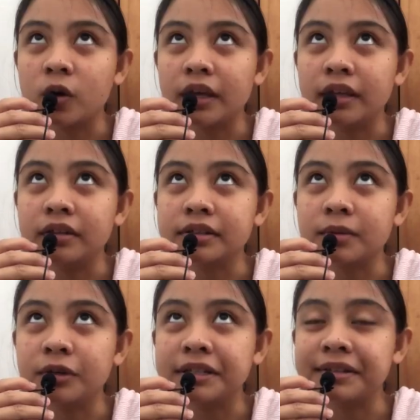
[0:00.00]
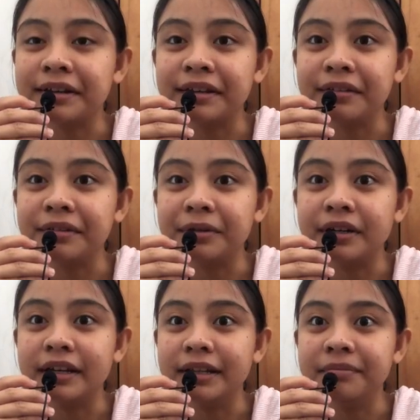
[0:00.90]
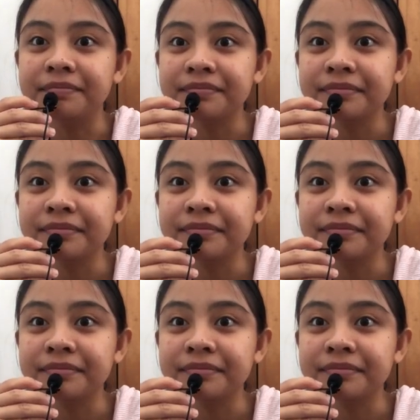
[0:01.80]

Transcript: Okay, someone is knocking at the door, and